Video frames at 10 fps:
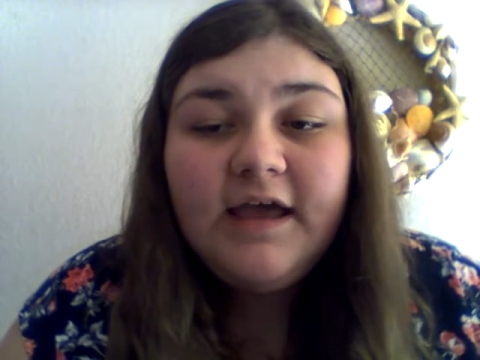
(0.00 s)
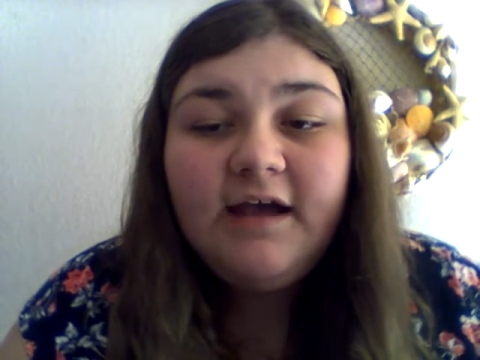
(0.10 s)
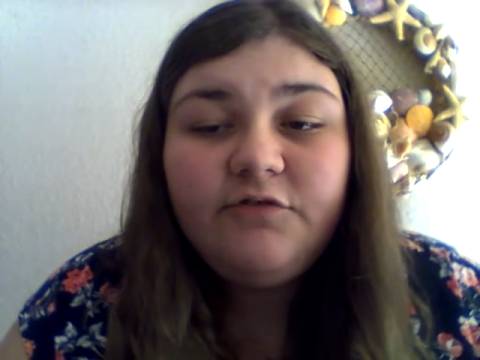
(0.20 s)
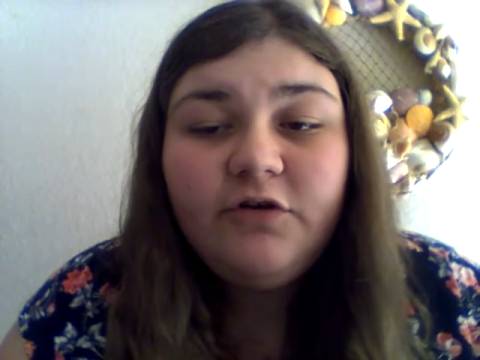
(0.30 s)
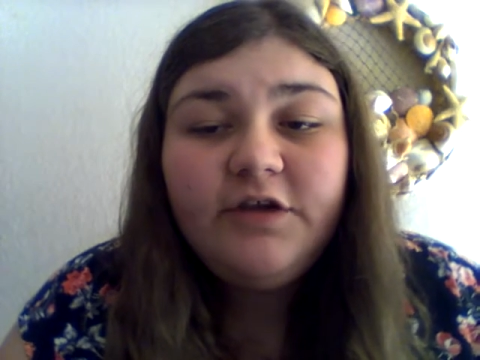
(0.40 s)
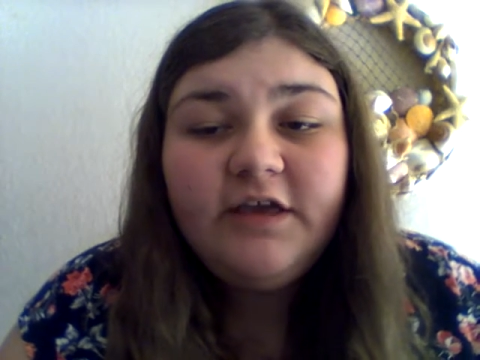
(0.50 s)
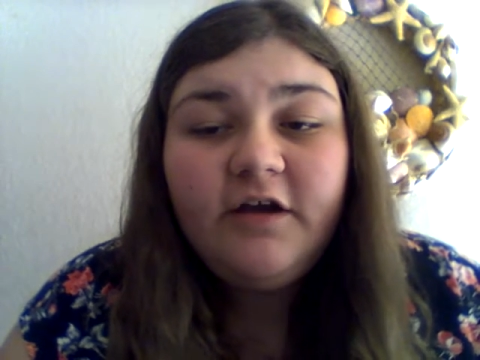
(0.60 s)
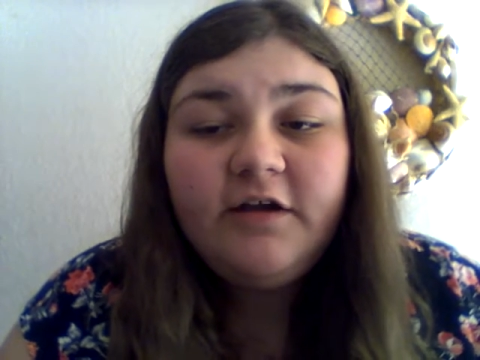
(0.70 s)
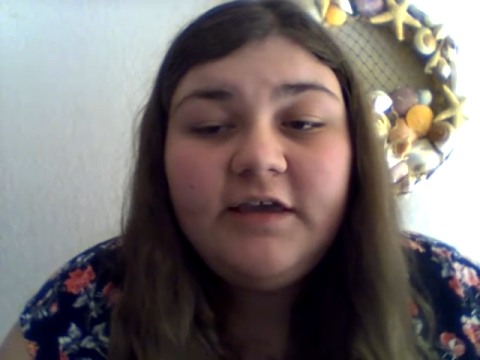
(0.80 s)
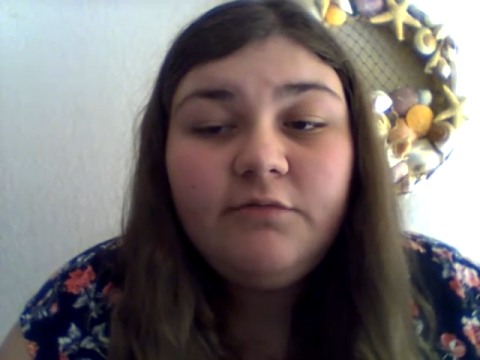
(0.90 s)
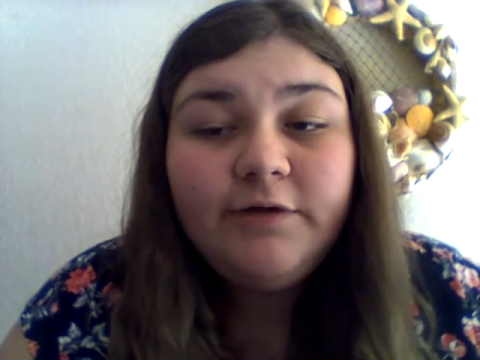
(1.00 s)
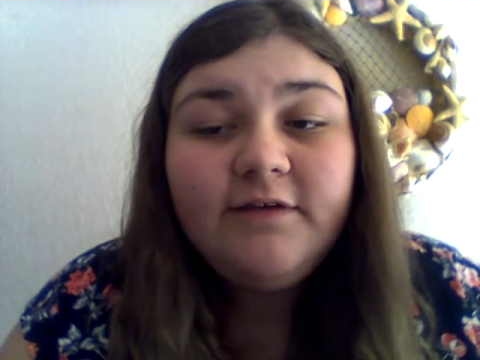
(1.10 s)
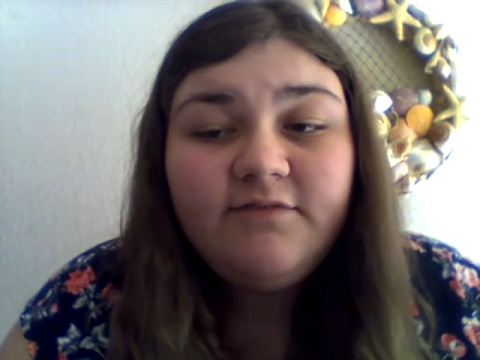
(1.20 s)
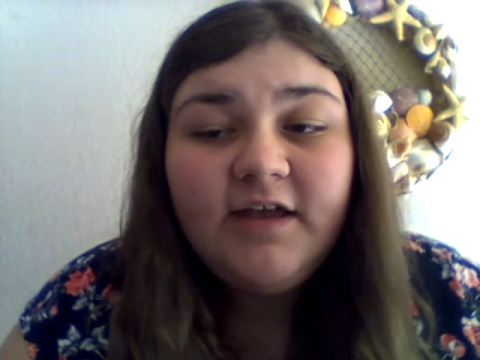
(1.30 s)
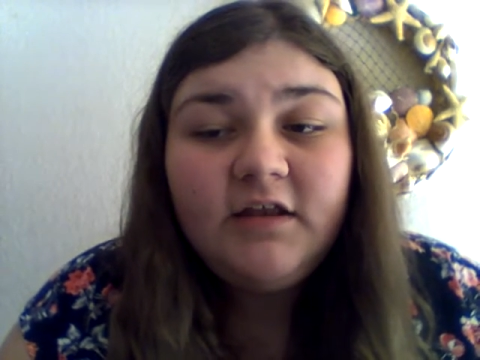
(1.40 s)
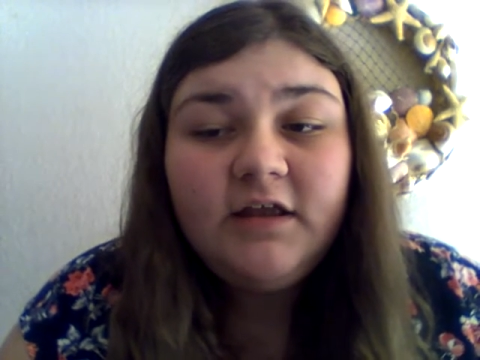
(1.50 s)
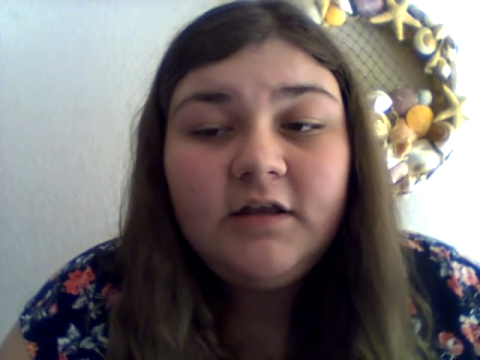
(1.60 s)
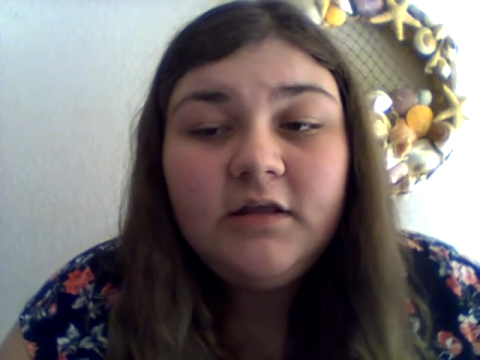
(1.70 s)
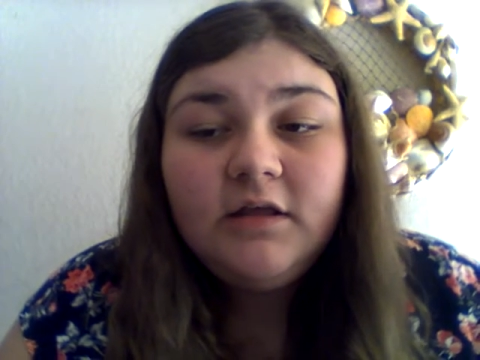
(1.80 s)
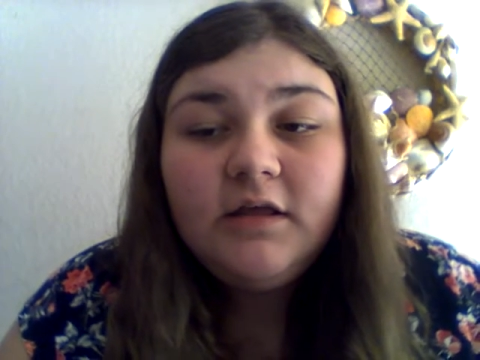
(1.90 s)
After a year, he
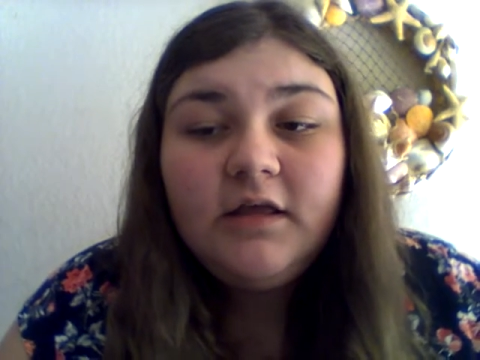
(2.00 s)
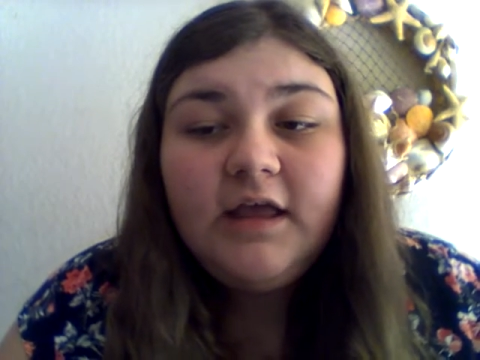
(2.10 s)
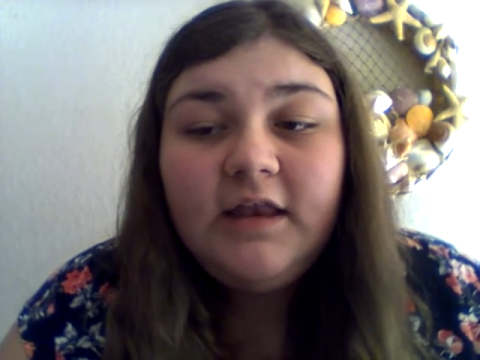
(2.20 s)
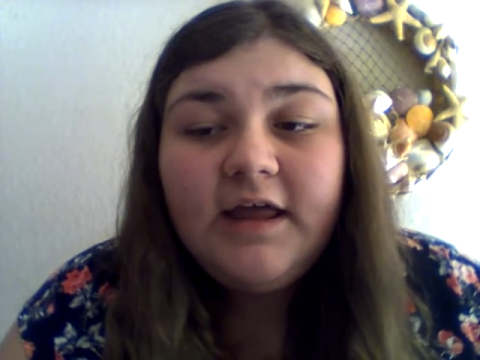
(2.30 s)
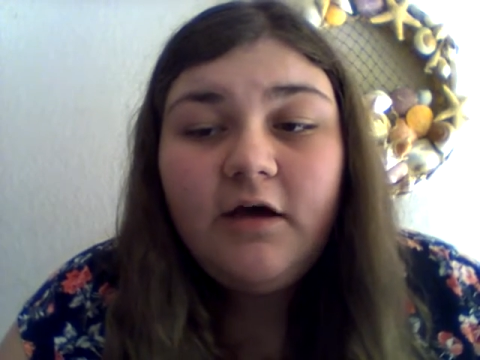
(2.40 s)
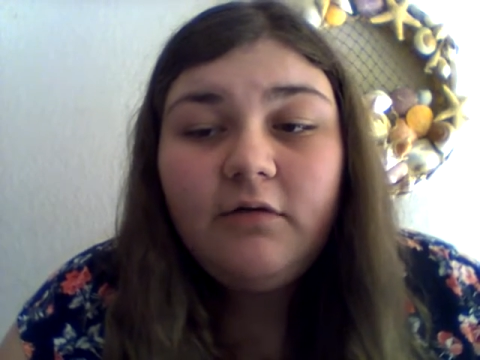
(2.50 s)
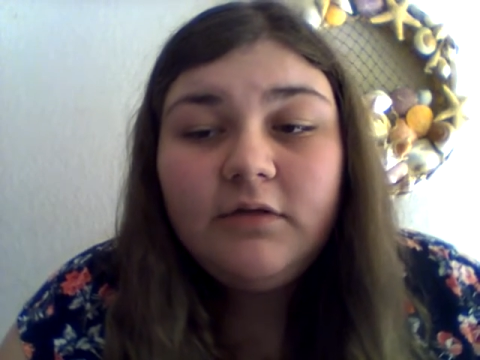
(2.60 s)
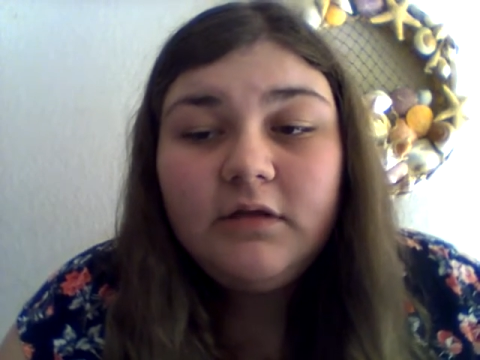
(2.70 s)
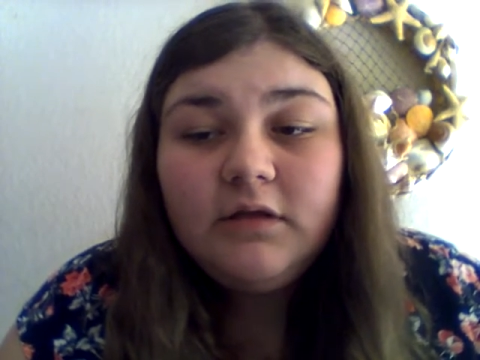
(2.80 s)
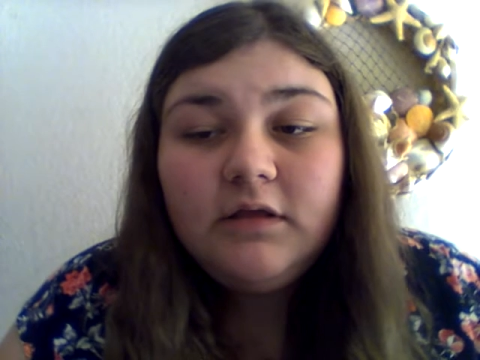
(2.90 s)
reoffended and now